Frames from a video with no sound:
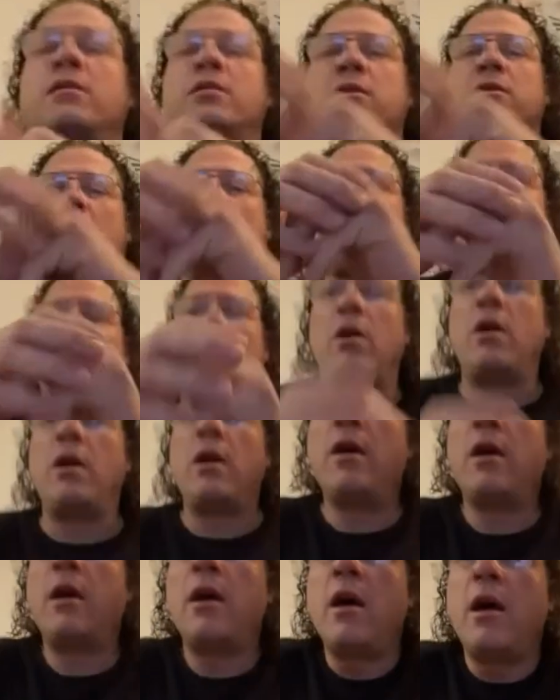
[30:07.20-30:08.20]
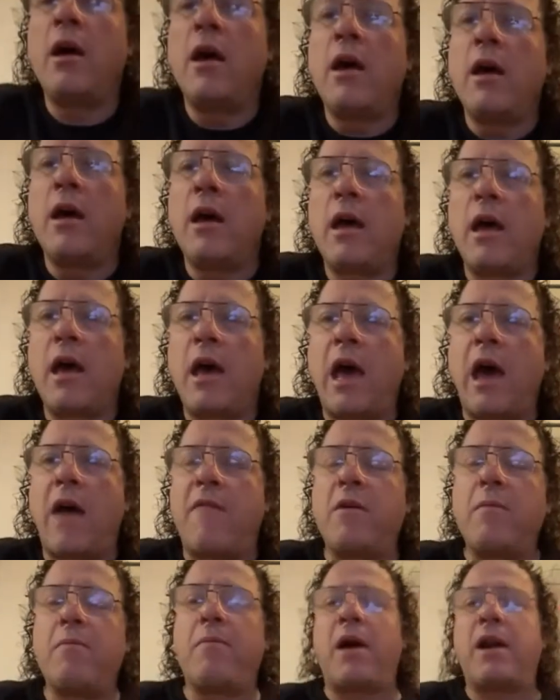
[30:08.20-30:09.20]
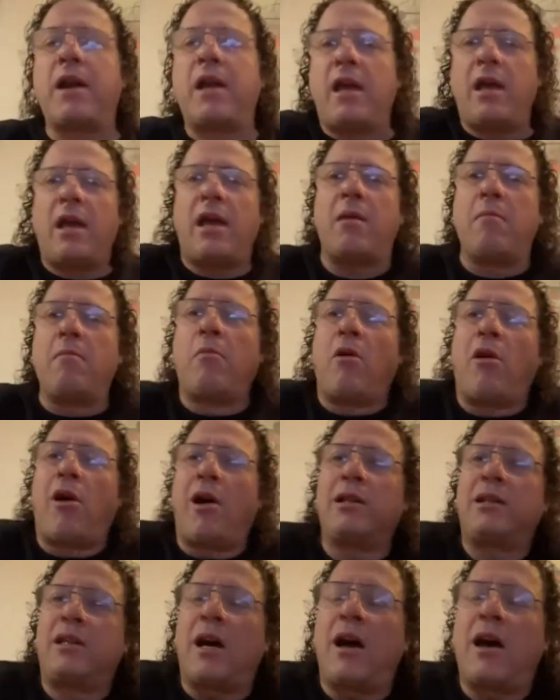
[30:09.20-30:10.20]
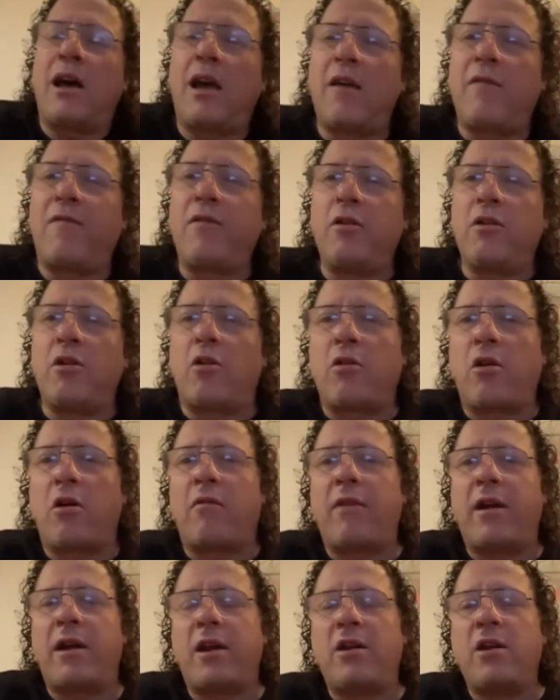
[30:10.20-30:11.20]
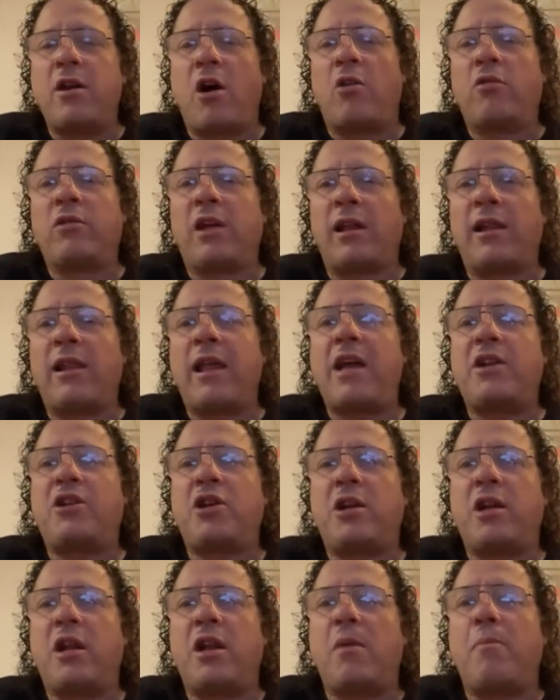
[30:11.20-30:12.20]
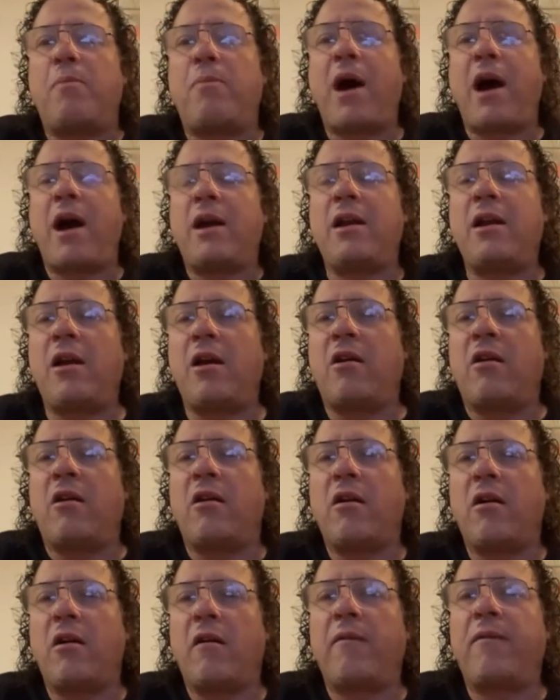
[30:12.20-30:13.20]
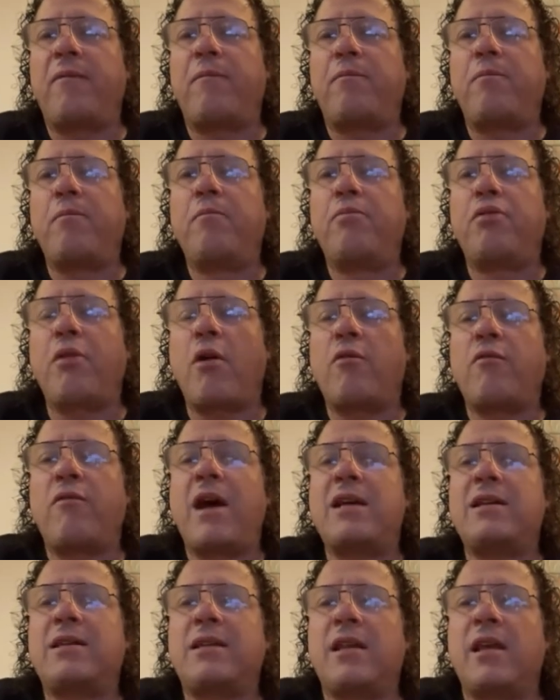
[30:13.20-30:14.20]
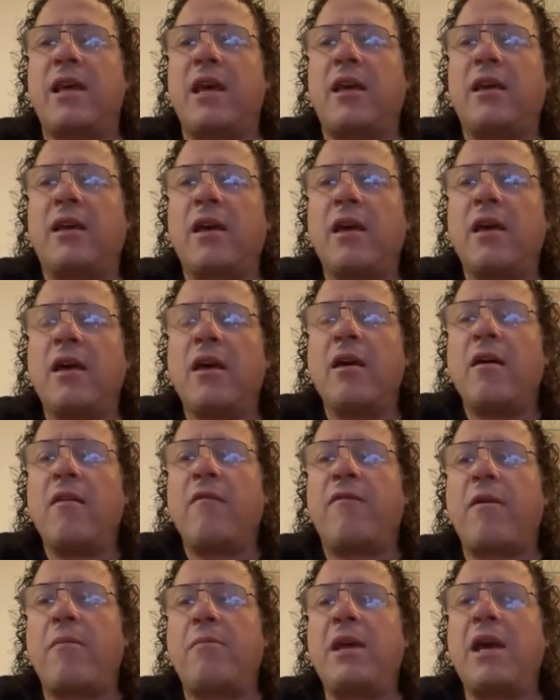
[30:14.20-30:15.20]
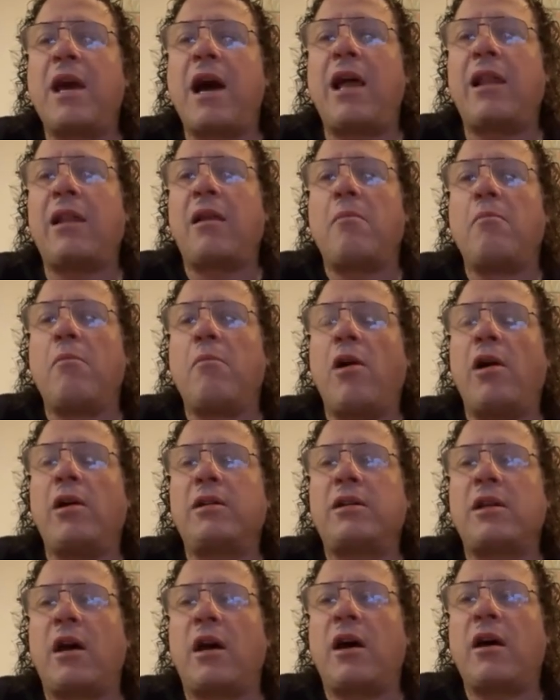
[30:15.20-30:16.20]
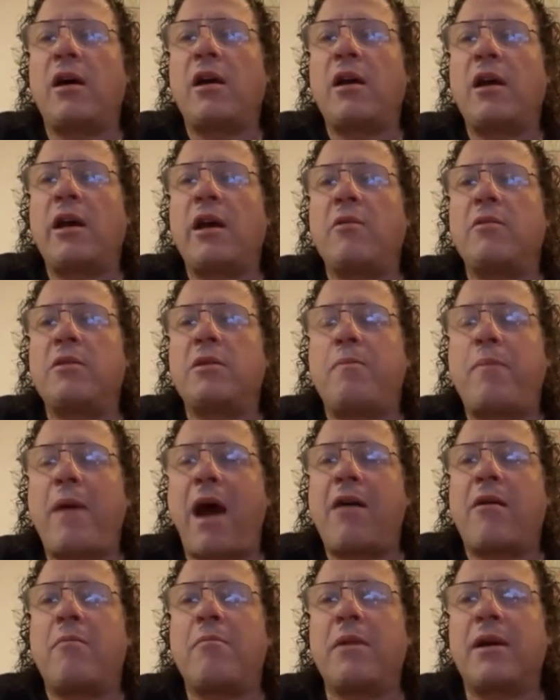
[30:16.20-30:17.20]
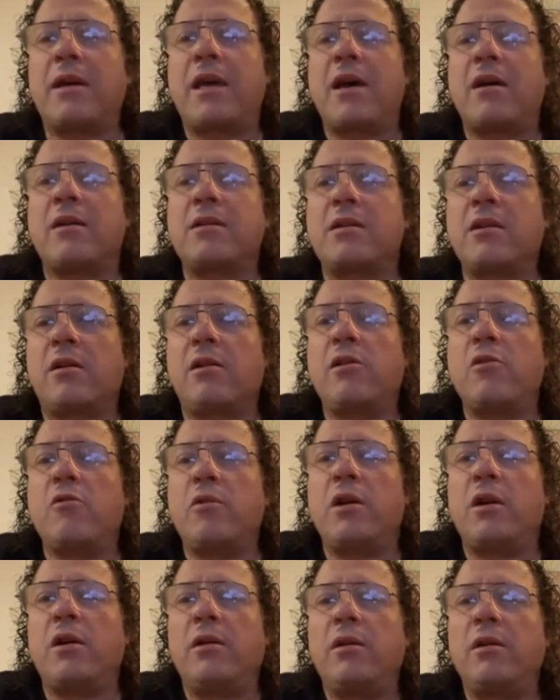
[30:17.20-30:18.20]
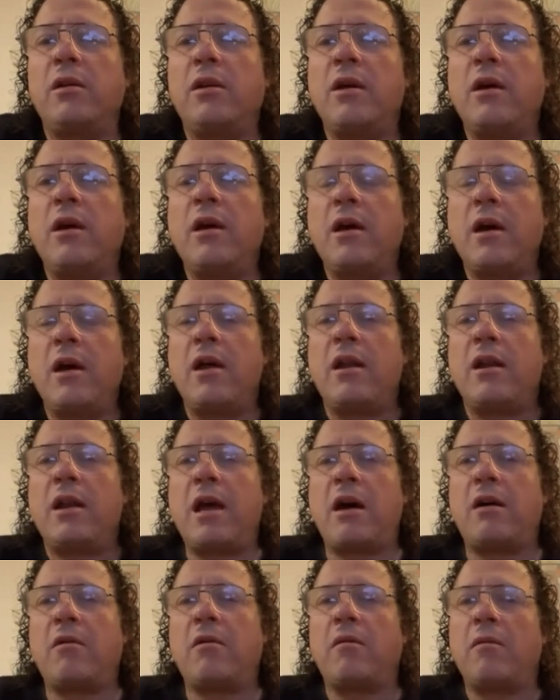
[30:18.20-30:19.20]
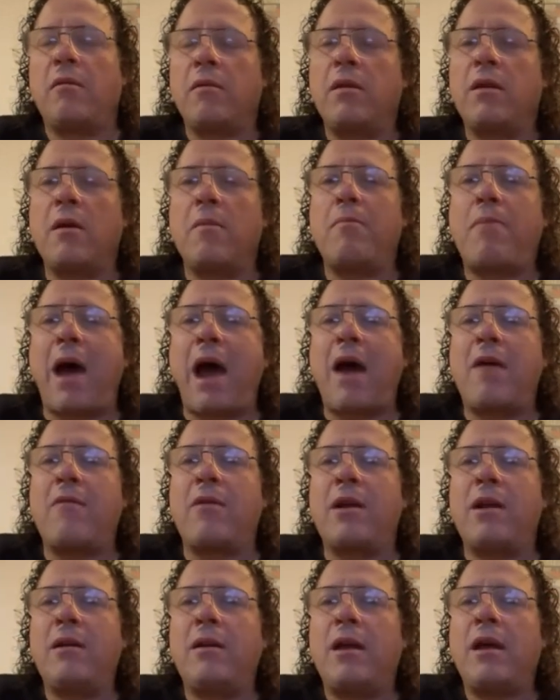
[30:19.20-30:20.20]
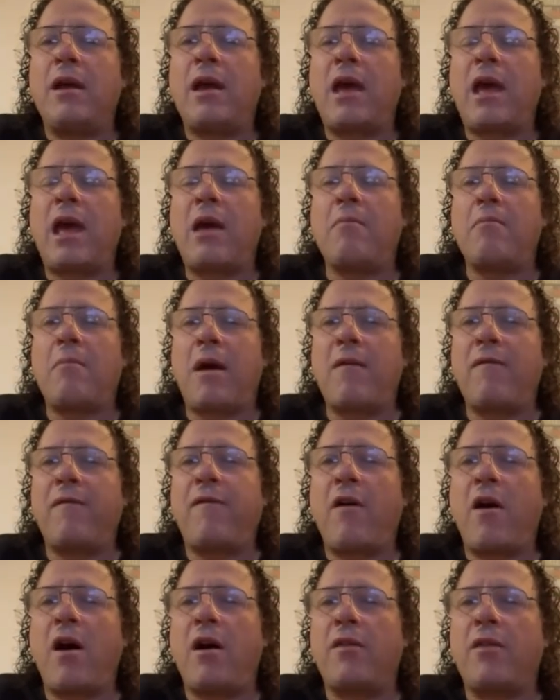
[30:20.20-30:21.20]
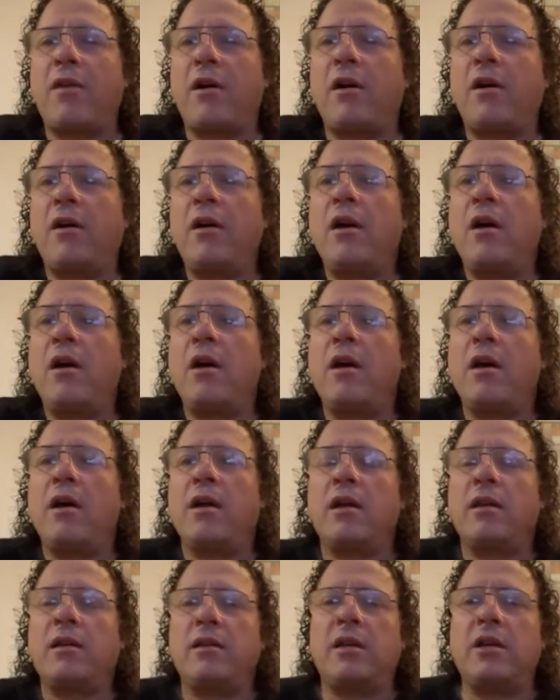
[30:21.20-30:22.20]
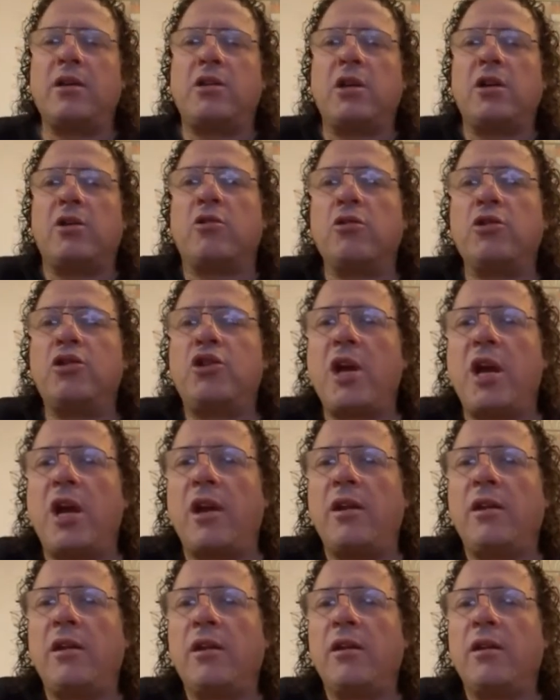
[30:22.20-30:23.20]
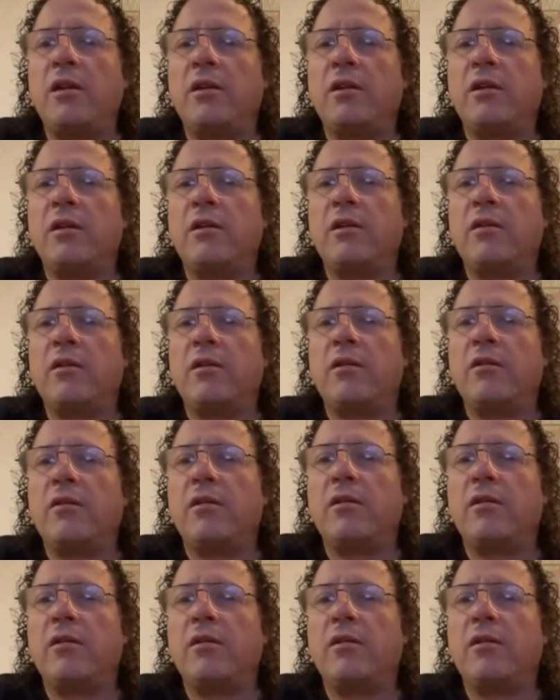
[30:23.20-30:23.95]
So everybody in Malta, if you don't already know the legend and the pioneer of pro wrestling from the Isle of Malta, it was Baron Mikel Cicluna. Now, the Baron and my father, Tichikuji. All